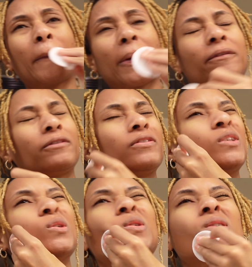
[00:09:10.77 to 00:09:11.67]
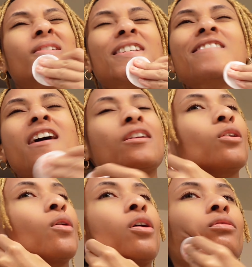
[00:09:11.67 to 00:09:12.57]
If you did not
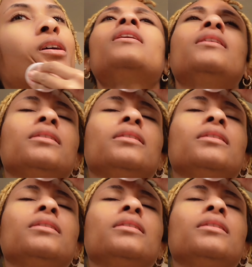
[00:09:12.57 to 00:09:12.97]
know already,